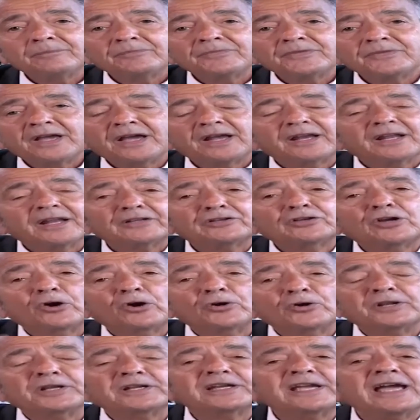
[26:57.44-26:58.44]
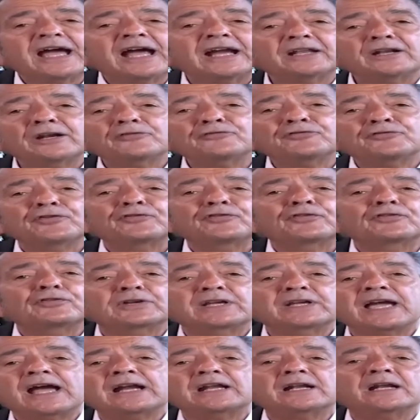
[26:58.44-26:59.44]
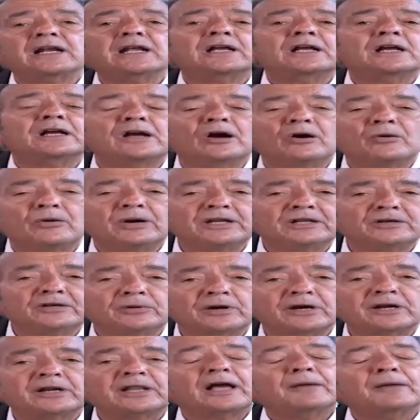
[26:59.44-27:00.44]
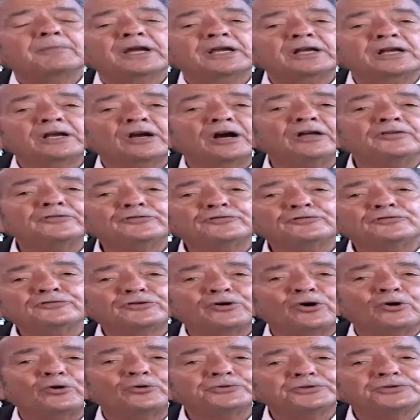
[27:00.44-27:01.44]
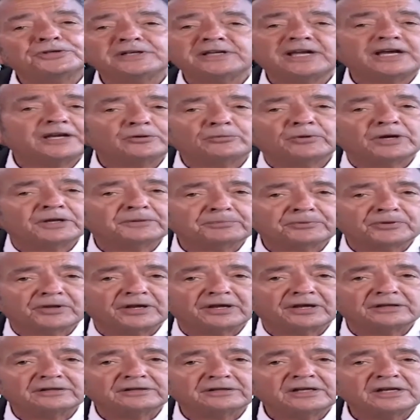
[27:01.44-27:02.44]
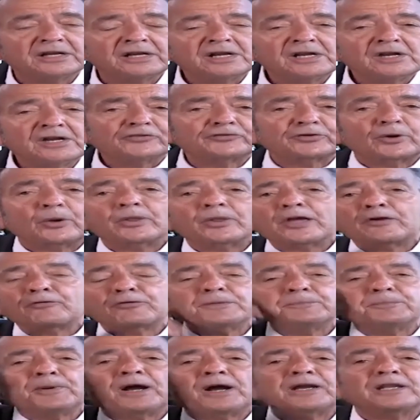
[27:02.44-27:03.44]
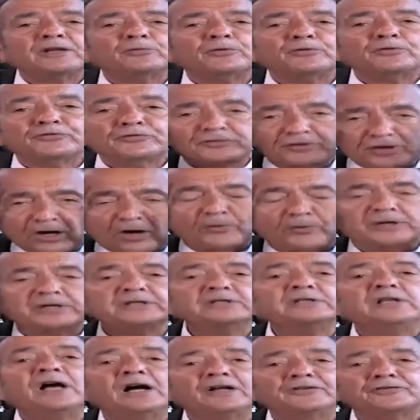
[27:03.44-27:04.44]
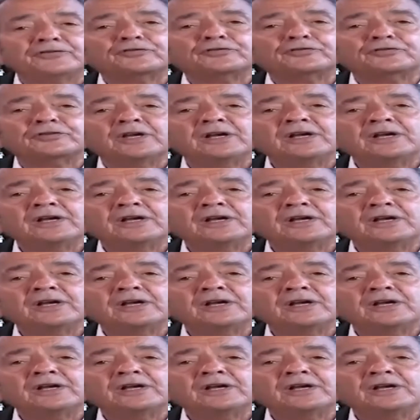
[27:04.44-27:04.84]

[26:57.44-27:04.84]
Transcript: And I go to Canada. If it were Canada, I could go anywhere. And I had my guns, gold, and a getaway plan. So everybody was going nuts.